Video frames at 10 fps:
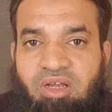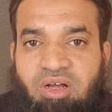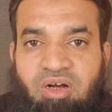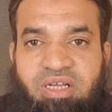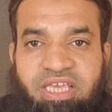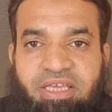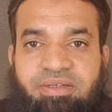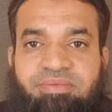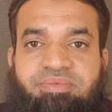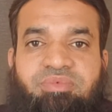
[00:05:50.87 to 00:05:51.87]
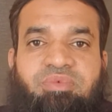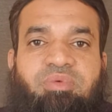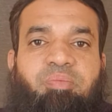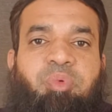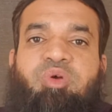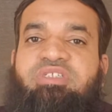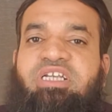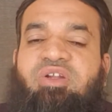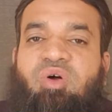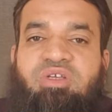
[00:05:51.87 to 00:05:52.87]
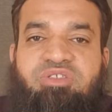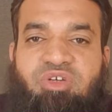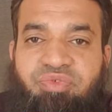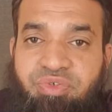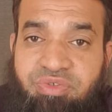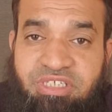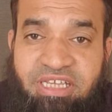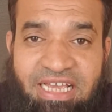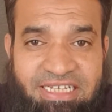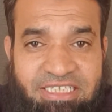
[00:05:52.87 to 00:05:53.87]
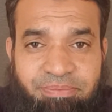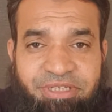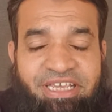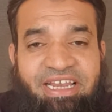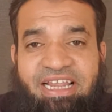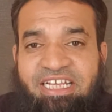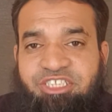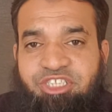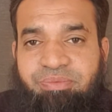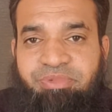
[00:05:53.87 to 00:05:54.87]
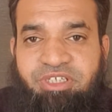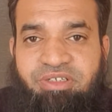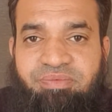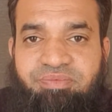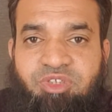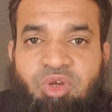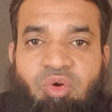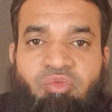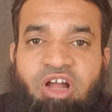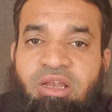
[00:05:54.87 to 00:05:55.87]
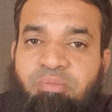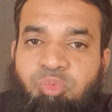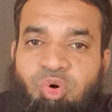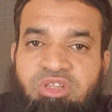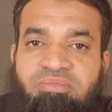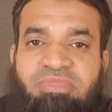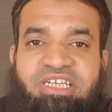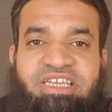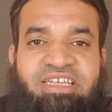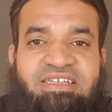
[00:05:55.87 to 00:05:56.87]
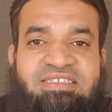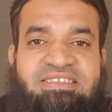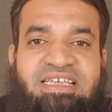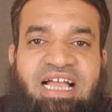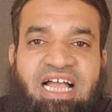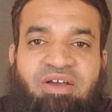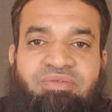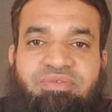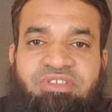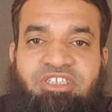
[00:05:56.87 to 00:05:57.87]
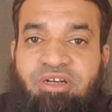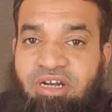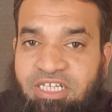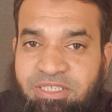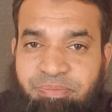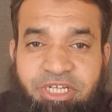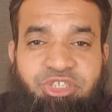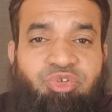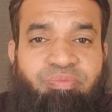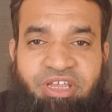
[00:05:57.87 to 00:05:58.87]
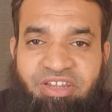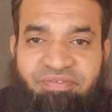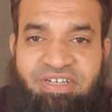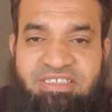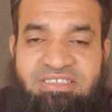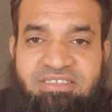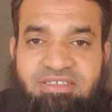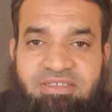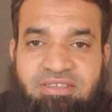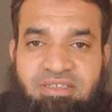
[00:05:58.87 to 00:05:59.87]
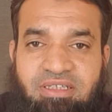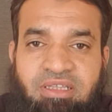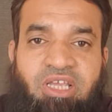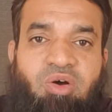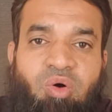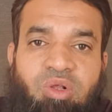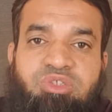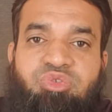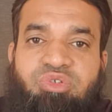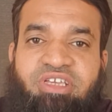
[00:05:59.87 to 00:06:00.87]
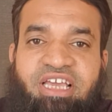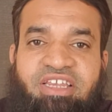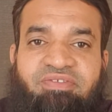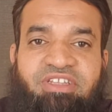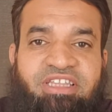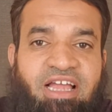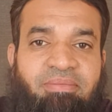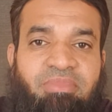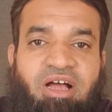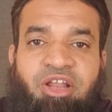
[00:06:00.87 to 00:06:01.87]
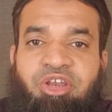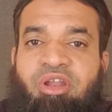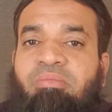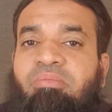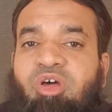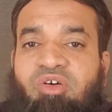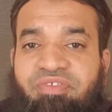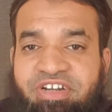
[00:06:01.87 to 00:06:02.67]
Okay, pros and cons of using Ldpe and Hdpe. While both materials have their respective benefits, they also carry with them a number of